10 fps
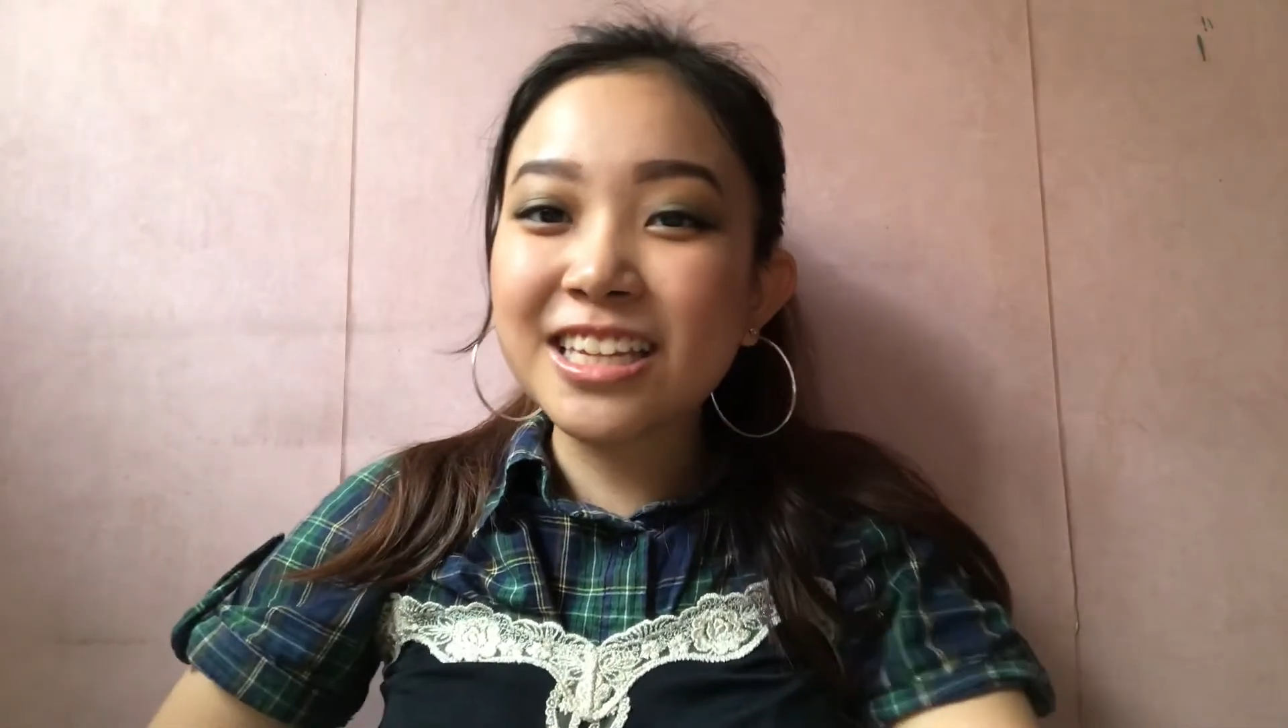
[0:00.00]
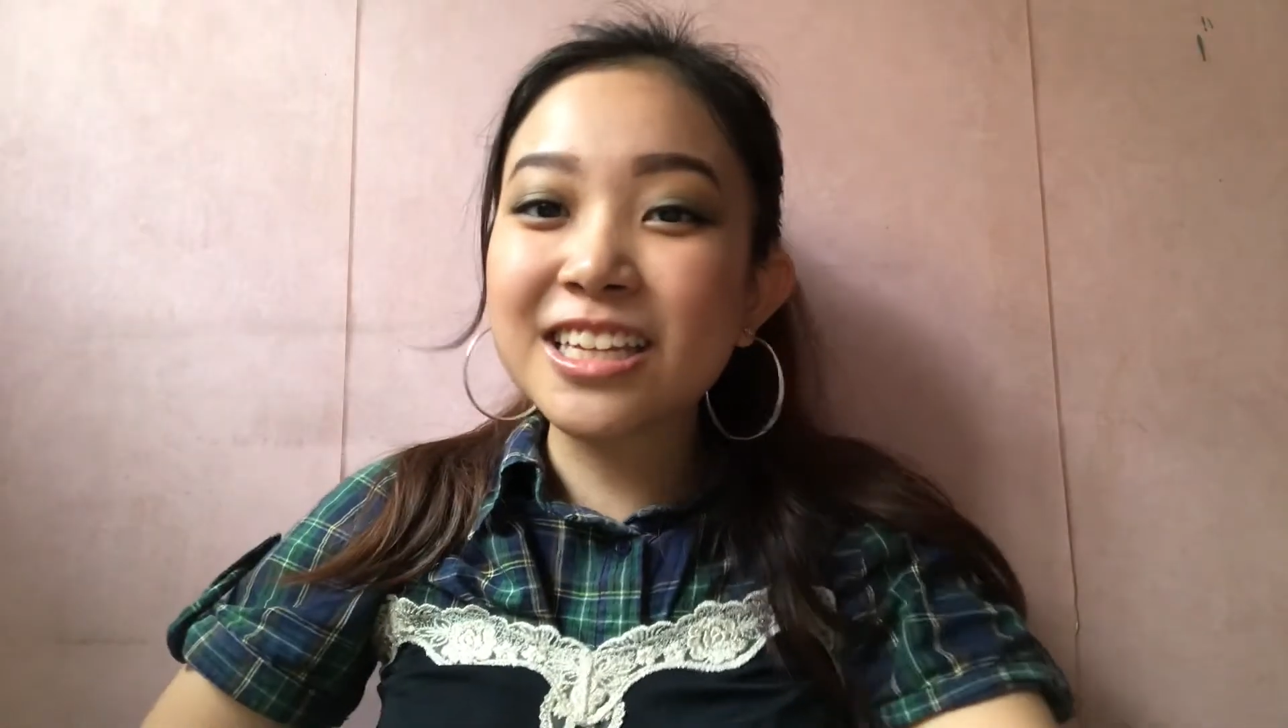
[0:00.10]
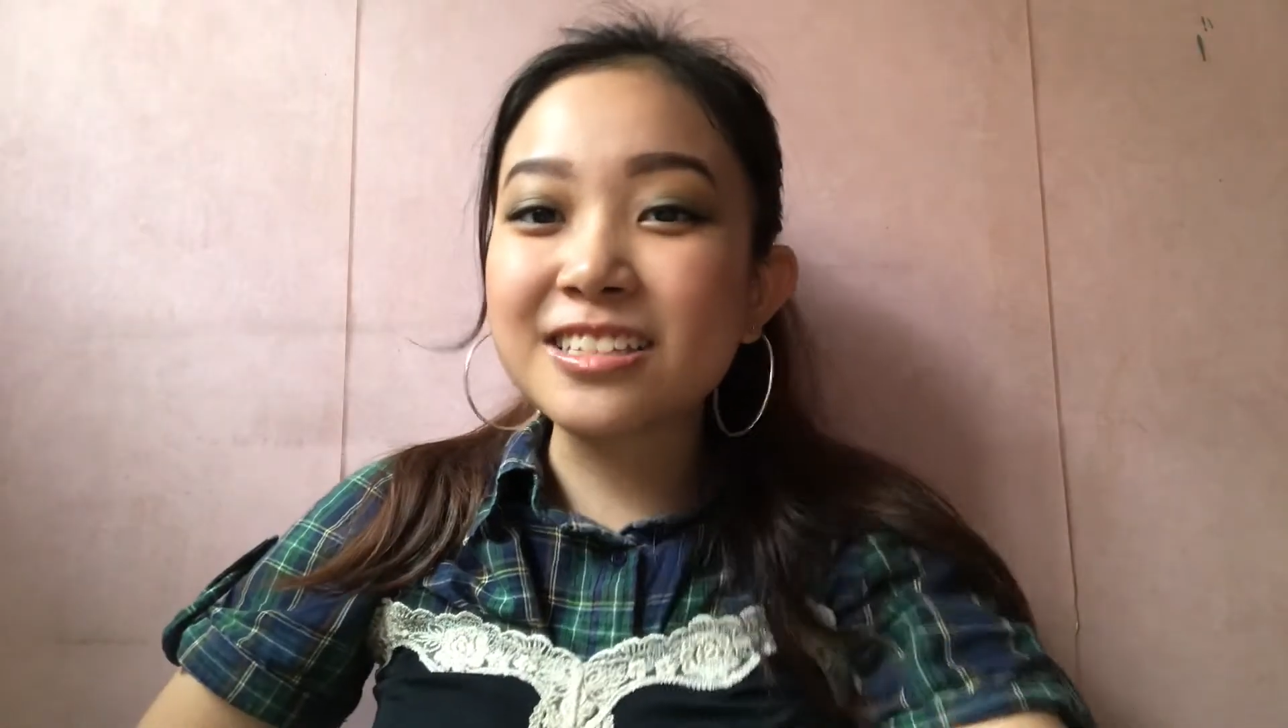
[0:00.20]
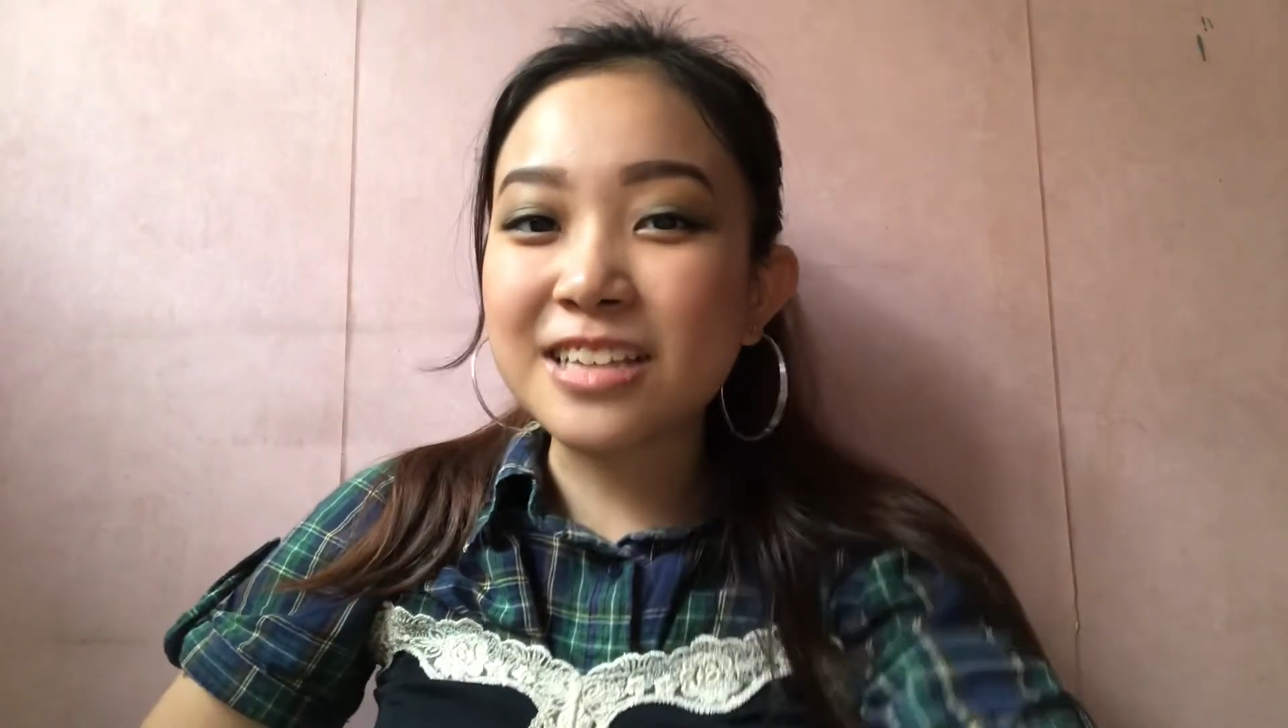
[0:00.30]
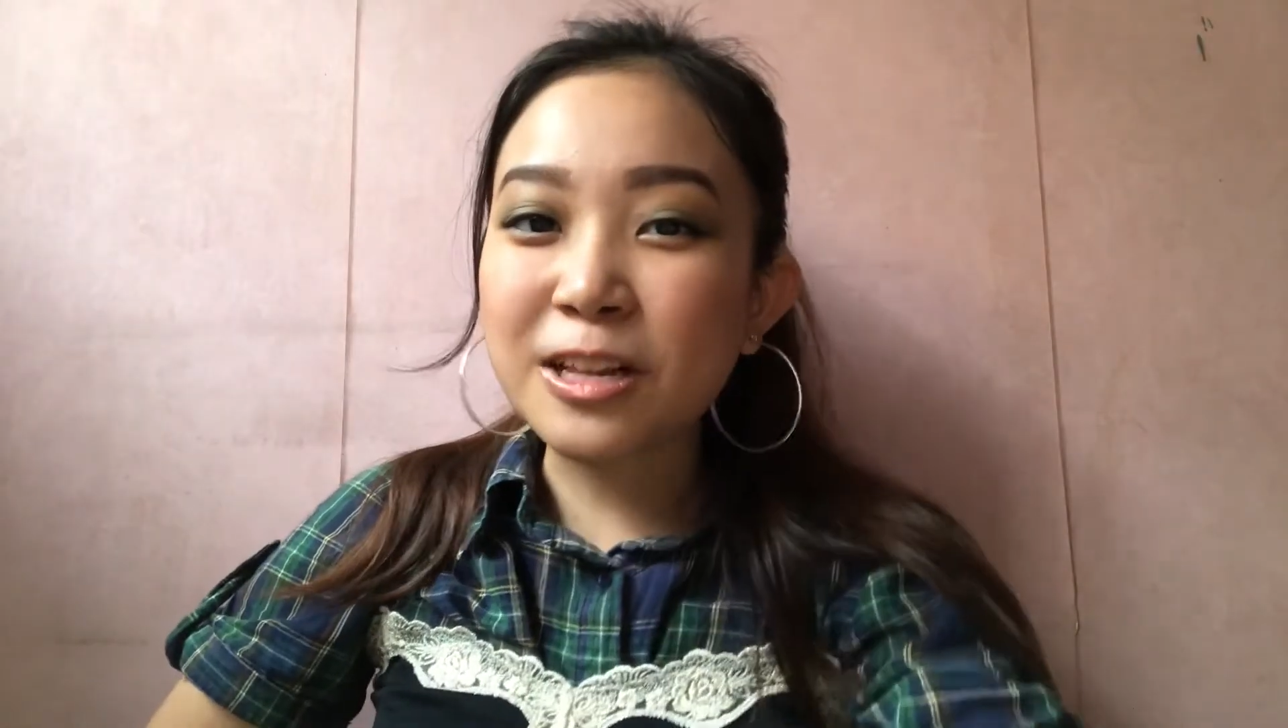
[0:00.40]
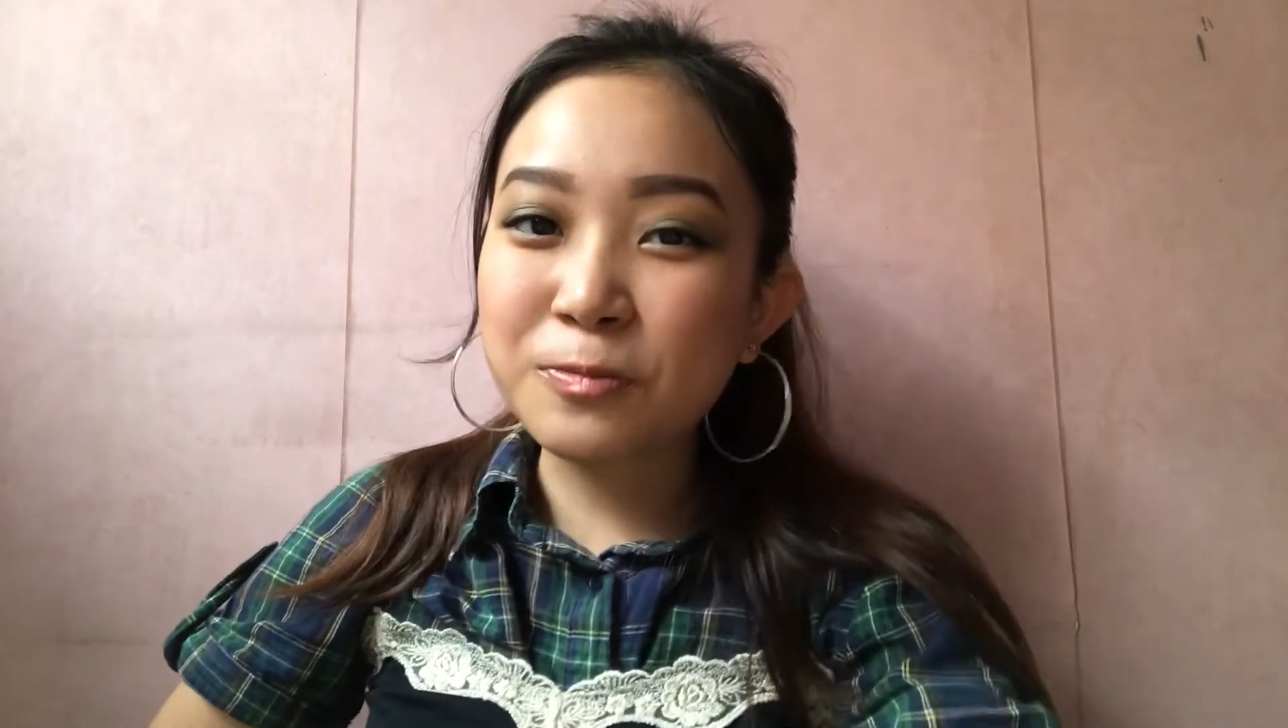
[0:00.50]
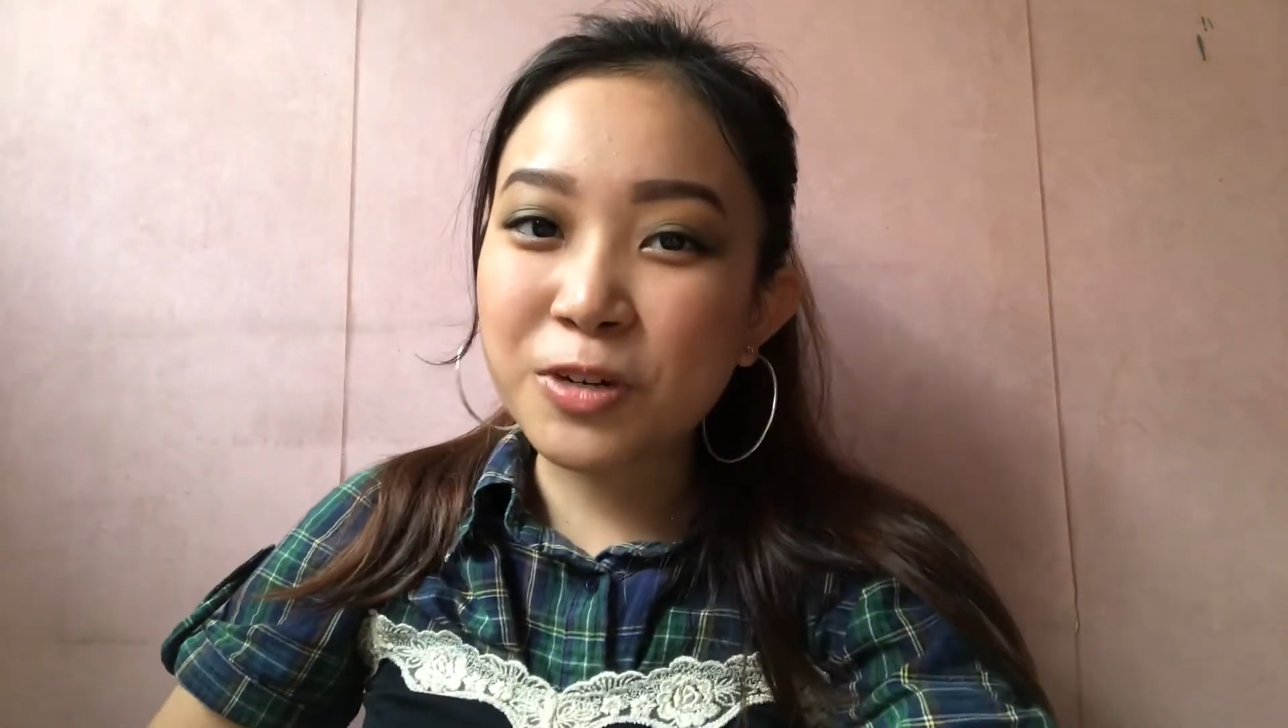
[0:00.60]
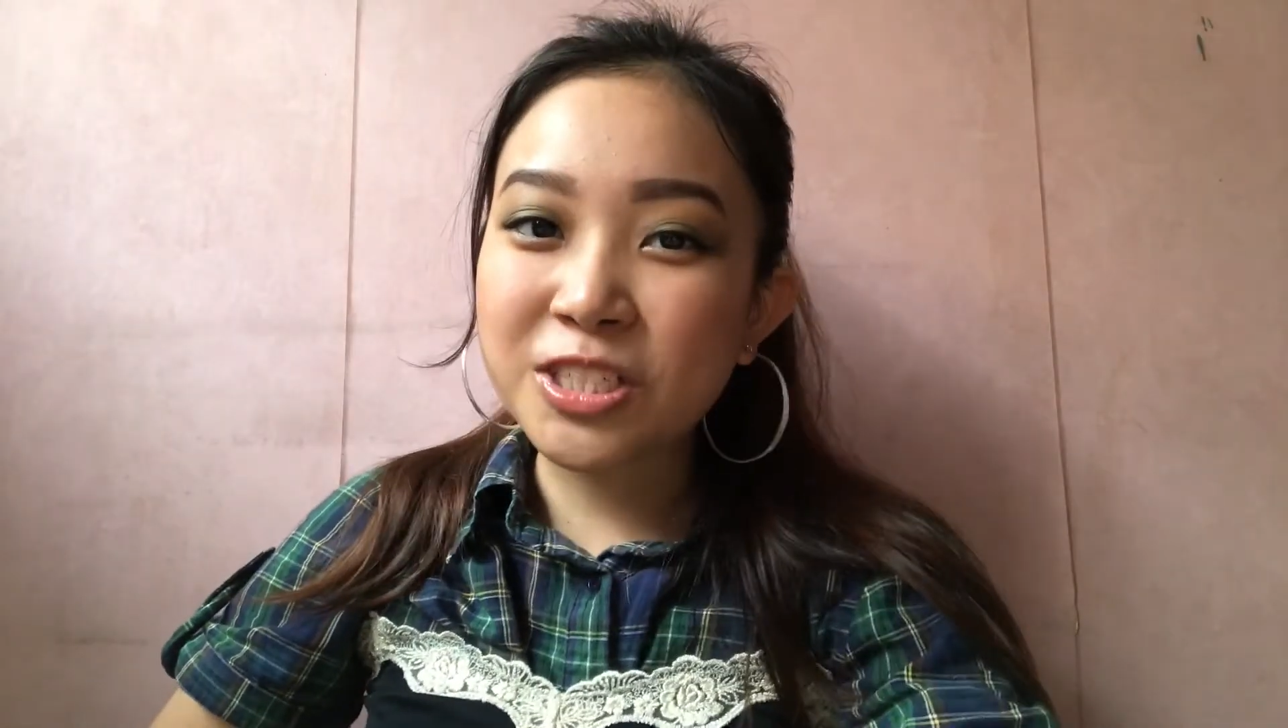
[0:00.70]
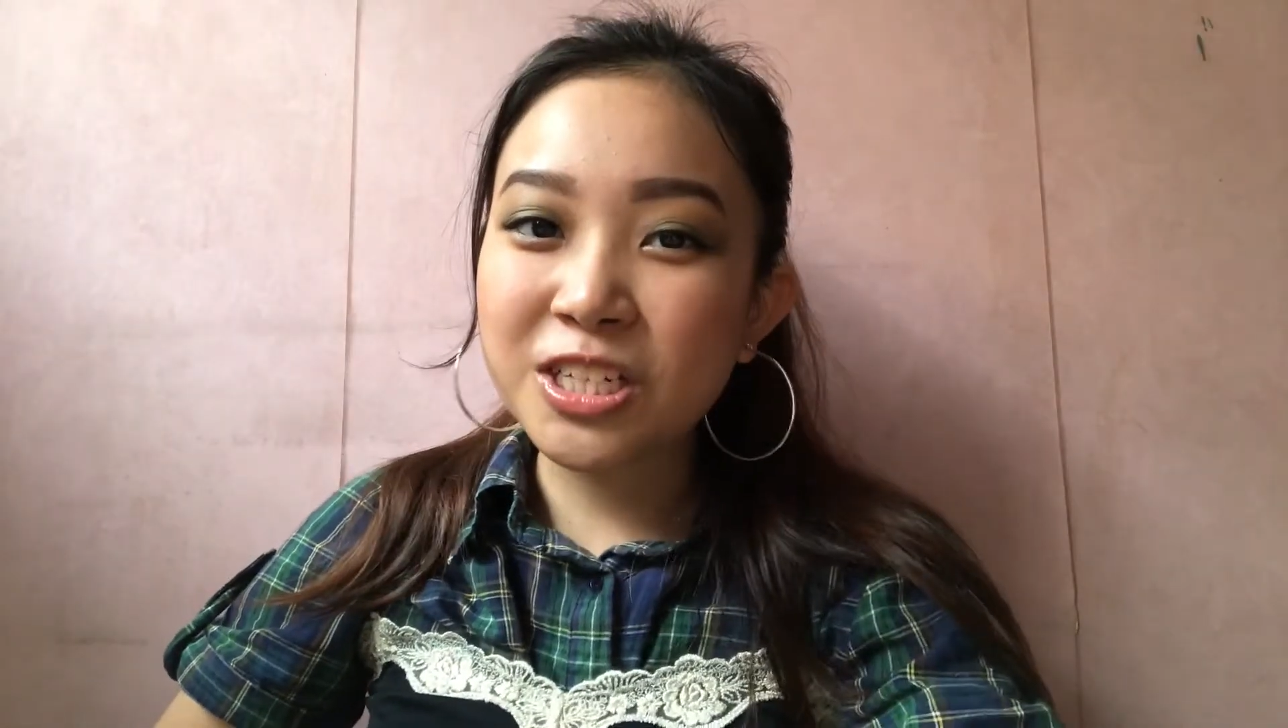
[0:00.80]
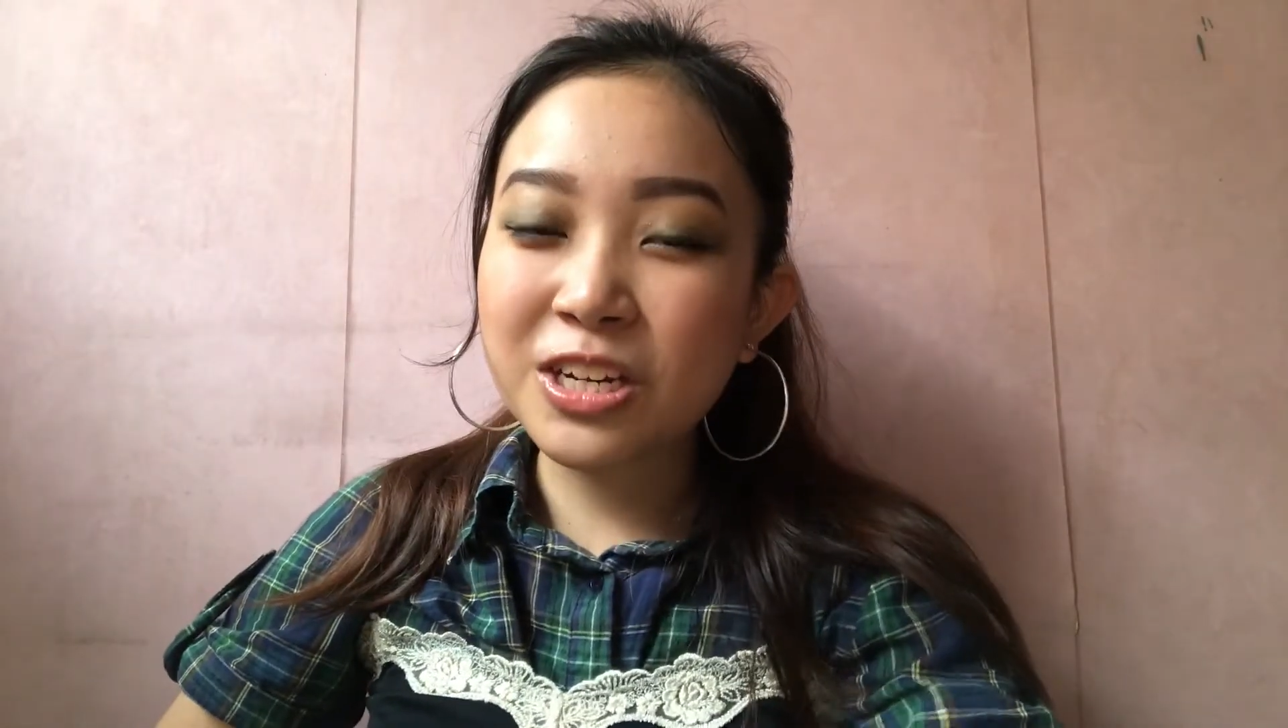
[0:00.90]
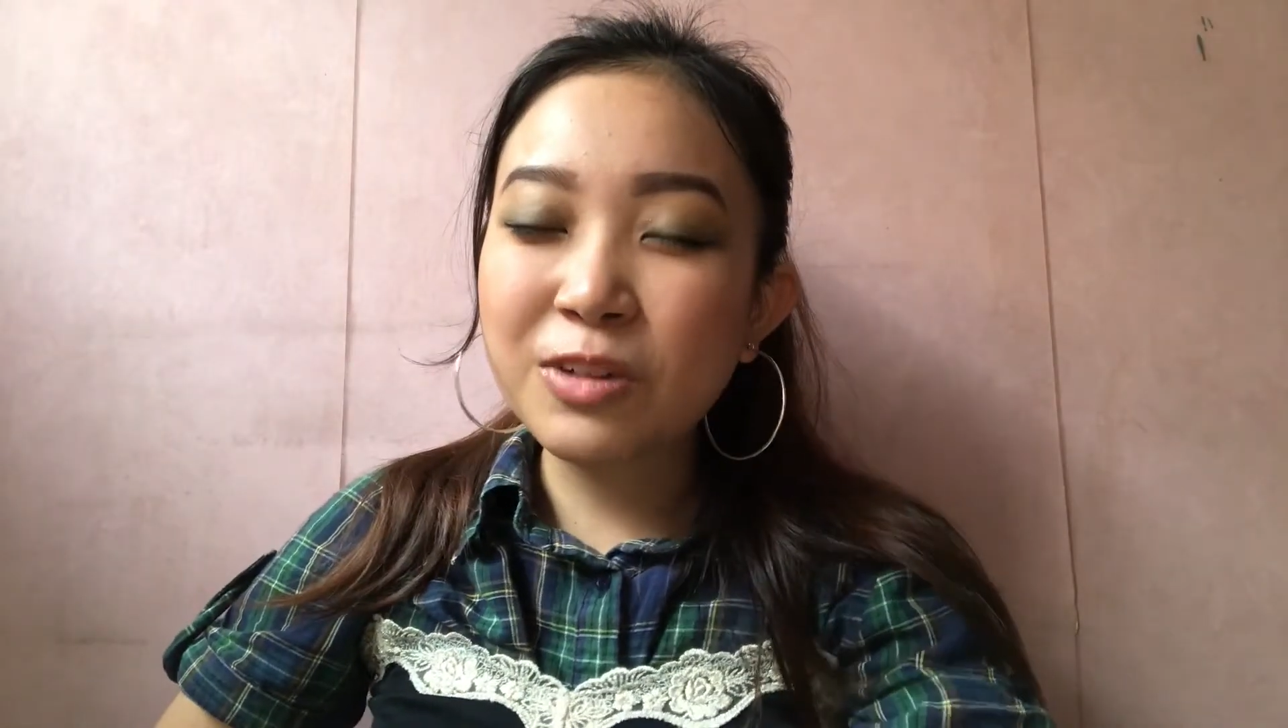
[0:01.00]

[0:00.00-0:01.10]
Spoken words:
the little celebration.